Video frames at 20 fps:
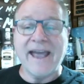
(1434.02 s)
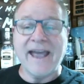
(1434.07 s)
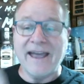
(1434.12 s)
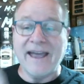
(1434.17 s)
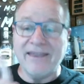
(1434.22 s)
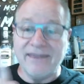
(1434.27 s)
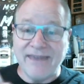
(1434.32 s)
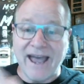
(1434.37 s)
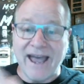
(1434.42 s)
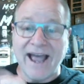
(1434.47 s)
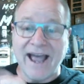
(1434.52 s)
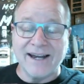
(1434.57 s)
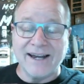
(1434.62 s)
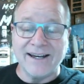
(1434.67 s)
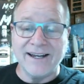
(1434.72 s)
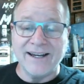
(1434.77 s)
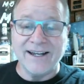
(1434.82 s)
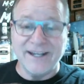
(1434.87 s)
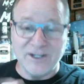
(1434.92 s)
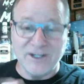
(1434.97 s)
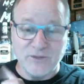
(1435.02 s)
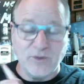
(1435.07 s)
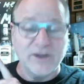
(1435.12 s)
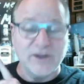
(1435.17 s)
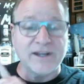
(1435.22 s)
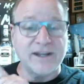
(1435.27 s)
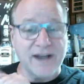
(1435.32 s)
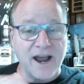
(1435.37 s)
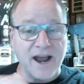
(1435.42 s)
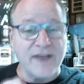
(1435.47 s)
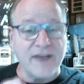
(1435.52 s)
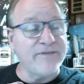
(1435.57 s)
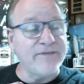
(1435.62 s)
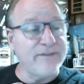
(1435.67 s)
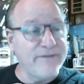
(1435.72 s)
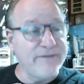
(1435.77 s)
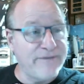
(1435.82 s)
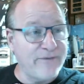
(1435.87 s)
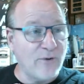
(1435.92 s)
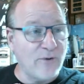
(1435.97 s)
And that is with a knife
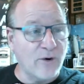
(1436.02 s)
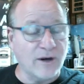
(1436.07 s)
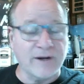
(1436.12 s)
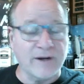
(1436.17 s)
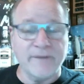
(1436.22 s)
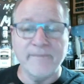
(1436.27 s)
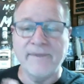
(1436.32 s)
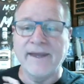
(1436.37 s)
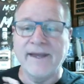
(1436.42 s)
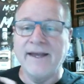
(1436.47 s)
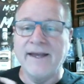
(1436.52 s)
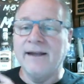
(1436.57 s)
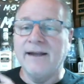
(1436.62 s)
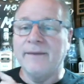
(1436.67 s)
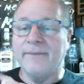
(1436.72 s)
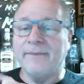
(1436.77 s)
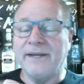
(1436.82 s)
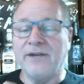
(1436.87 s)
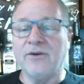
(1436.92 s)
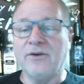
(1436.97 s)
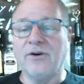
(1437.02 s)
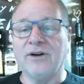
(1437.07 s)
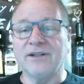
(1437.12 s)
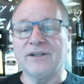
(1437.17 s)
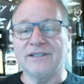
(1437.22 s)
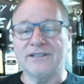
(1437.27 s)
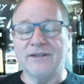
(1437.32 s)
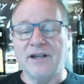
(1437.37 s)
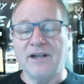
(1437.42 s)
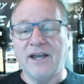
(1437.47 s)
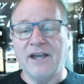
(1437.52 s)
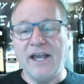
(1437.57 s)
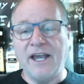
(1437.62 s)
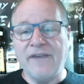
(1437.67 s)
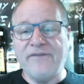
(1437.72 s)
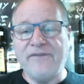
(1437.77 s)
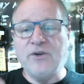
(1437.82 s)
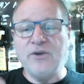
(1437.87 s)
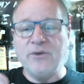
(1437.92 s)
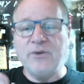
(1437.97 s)
and fork. Because
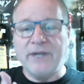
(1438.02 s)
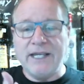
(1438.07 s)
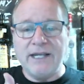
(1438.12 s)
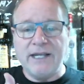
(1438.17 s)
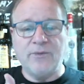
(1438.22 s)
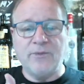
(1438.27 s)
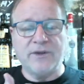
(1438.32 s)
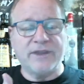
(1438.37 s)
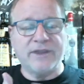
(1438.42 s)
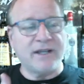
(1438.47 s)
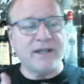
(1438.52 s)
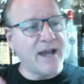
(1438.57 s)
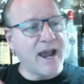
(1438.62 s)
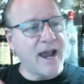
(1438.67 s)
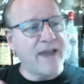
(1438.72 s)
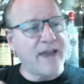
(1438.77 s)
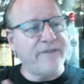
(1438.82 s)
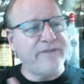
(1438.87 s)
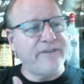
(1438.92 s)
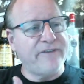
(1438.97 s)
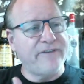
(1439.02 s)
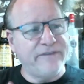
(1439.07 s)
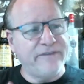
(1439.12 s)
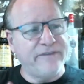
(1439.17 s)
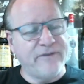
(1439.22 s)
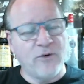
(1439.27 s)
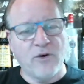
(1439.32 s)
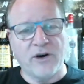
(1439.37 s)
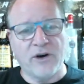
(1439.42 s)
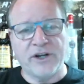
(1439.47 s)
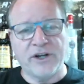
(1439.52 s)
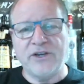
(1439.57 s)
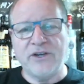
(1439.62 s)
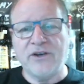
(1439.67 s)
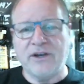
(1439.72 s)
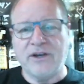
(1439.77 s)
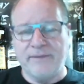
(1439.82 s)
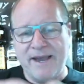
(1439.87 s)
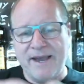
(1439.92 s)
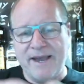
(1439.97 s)
if you eat with a knife and fork,
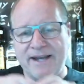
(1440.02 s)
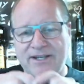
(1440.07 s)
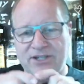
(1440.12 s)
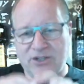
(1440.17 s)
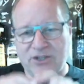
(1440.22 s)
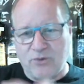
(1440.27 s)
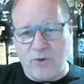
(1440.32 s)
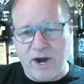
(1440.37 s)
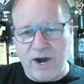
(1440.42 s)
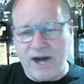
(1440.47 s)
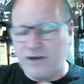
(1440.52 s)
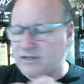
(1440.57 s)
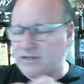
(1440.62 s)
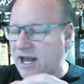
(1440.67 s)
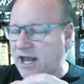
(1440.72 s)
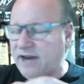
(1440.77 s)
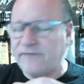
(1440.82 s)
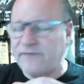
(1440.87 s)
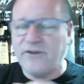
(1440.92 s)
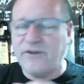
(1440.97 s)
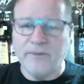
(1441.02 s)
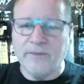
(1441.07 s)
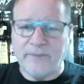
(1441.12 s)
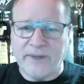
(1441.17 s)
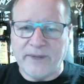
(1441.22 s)
you can make squares out of your